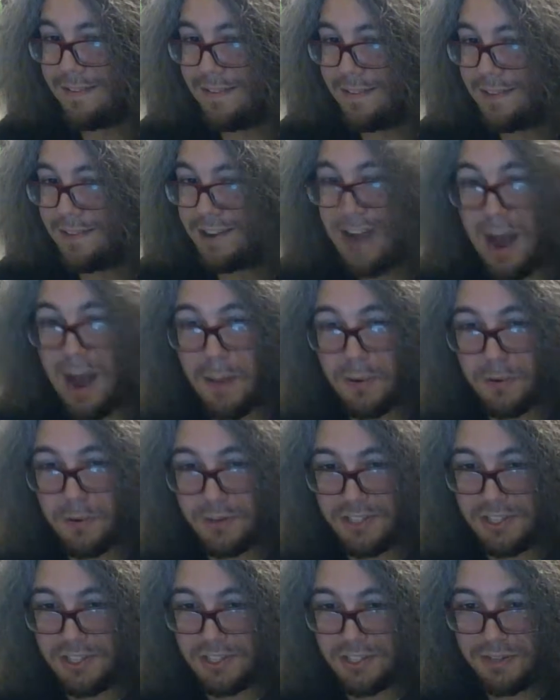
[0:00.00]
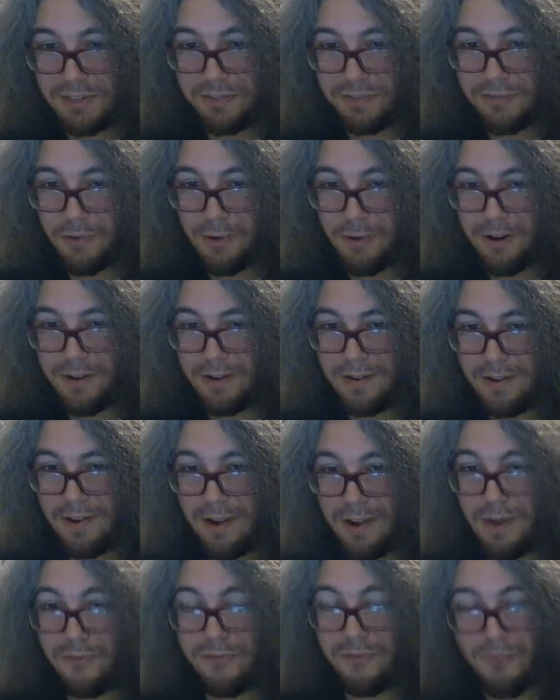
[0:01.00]
the Commodore 64,
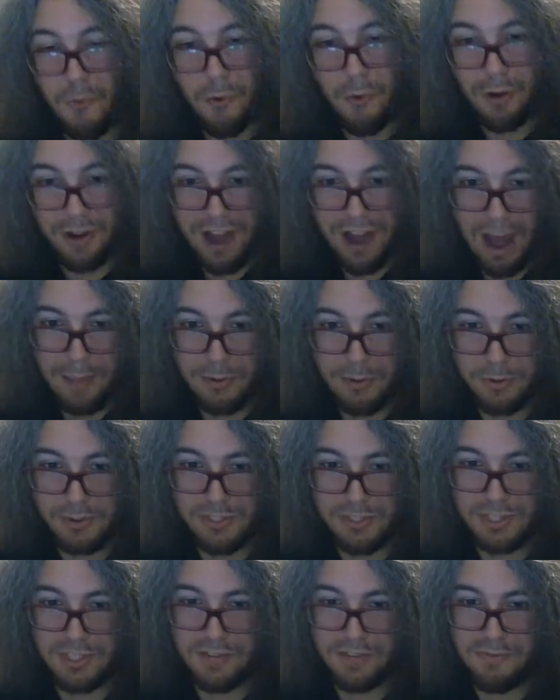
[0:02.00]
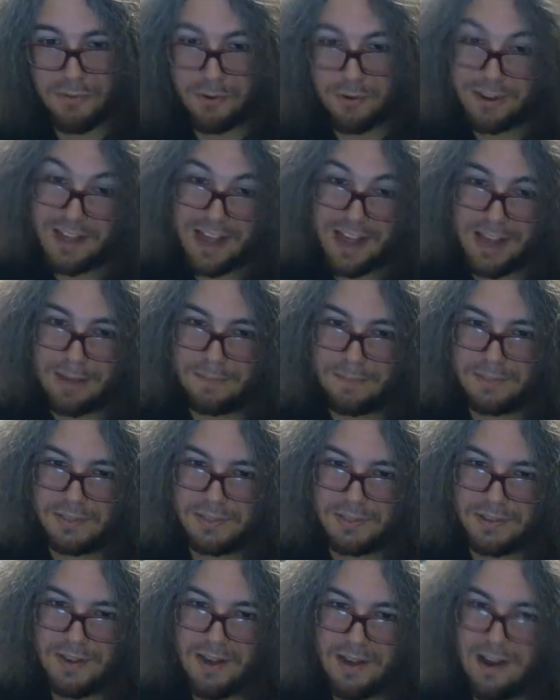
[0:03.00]
4 Commodore 64
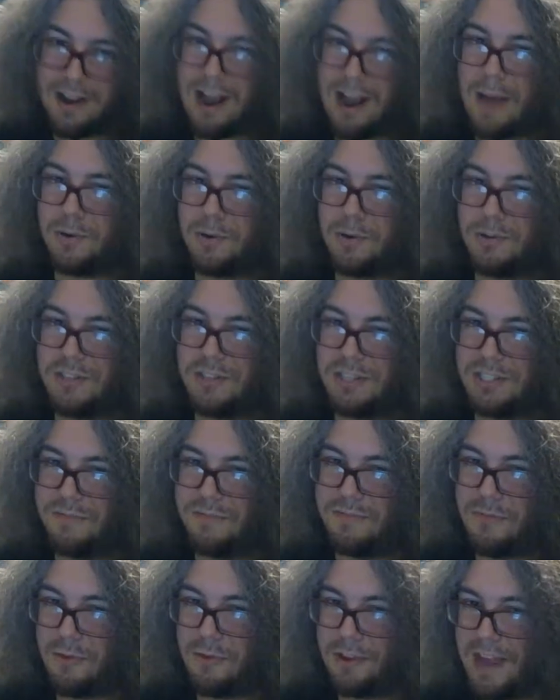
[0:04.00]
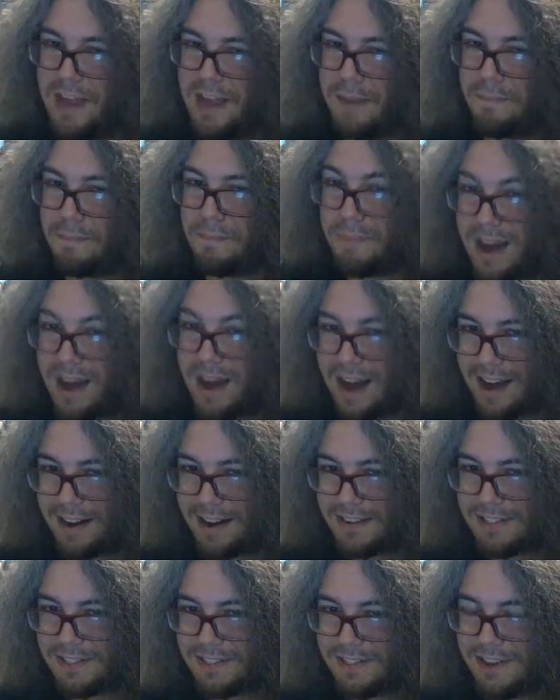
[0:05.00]
games, the Commodore 64 game
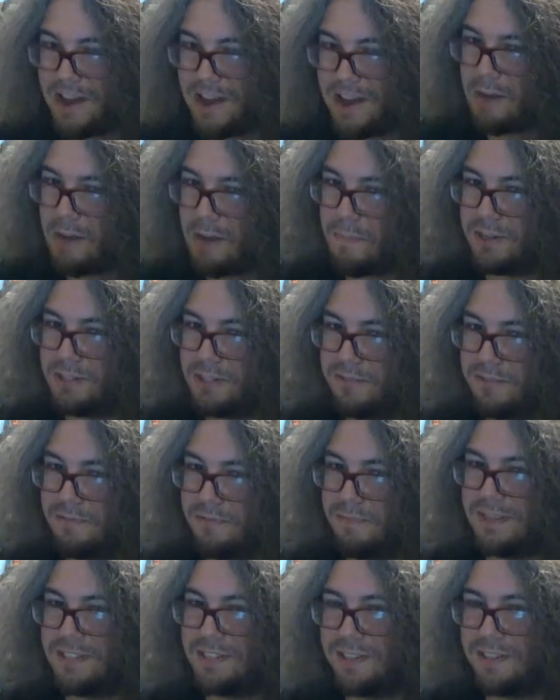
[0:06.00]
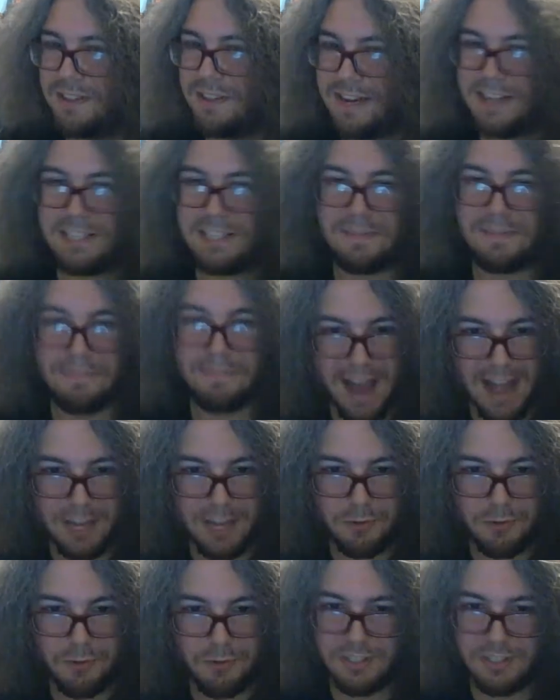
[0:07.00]
box, a bunch of miscellaneous
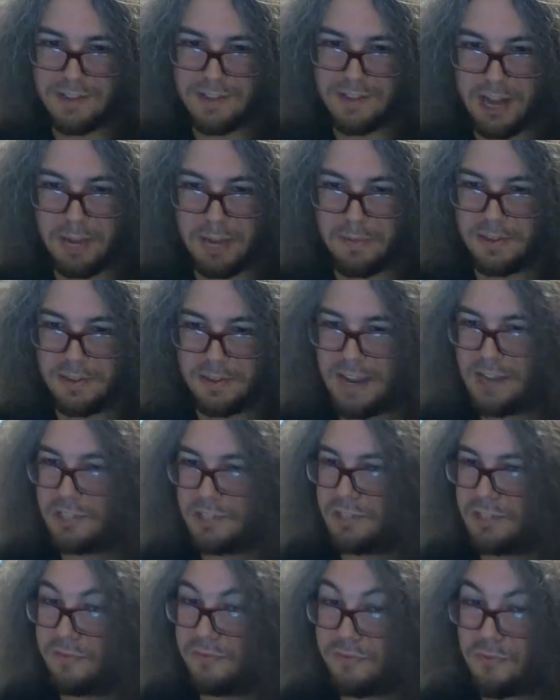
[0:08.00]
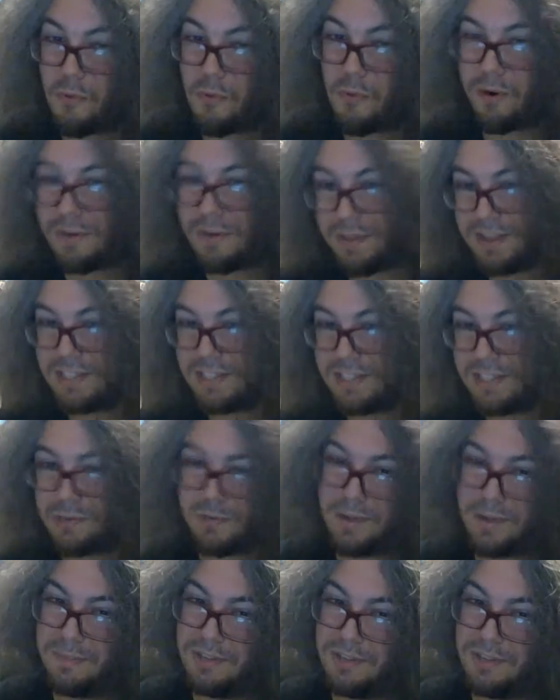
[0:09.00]
manuals and documentation for these
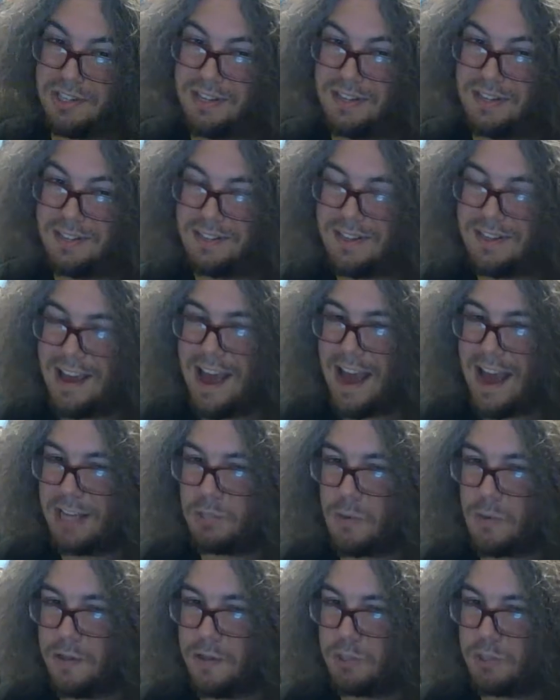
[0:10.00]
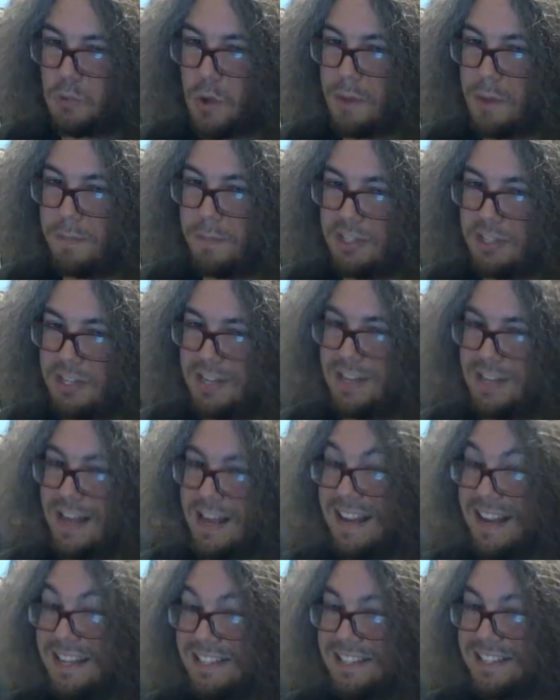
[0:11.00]
3 machines, as well as one machine
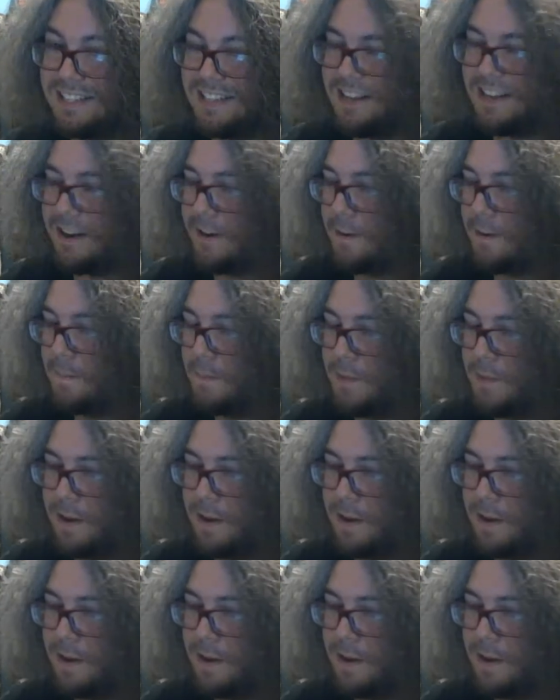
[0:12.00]
that isn't here,